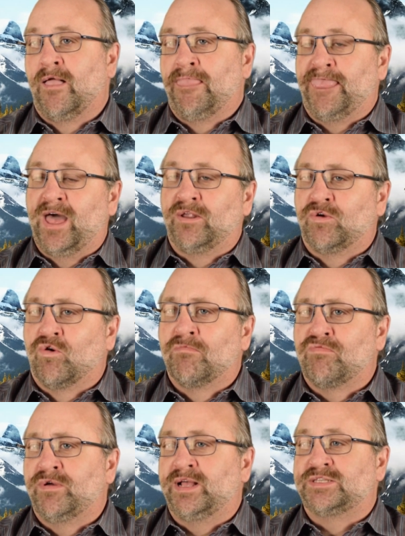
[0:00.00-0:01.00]
that
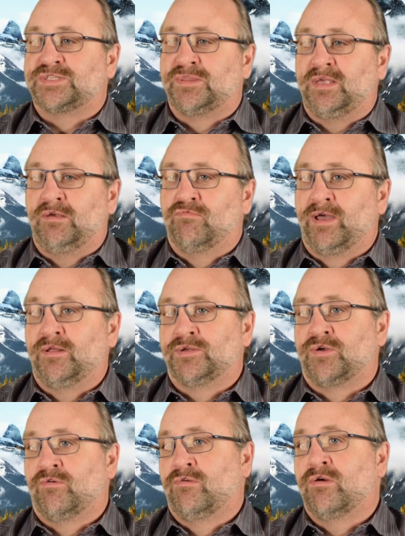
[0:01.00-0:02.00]
incorporates the
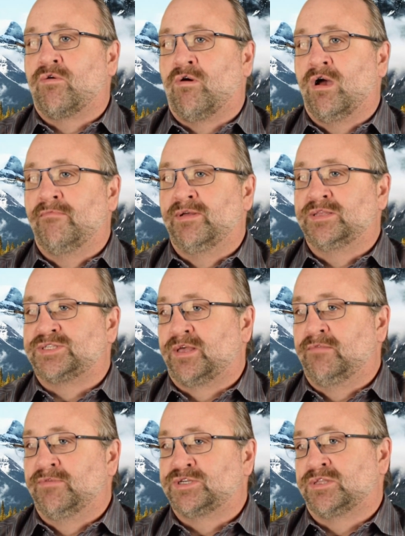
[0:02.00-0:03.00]
regulatory requirements
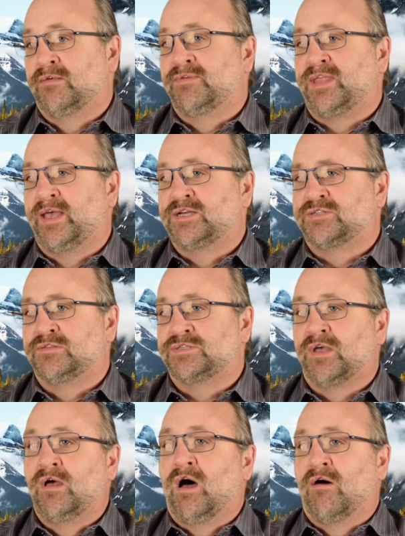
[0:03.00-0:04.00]
and emission limitations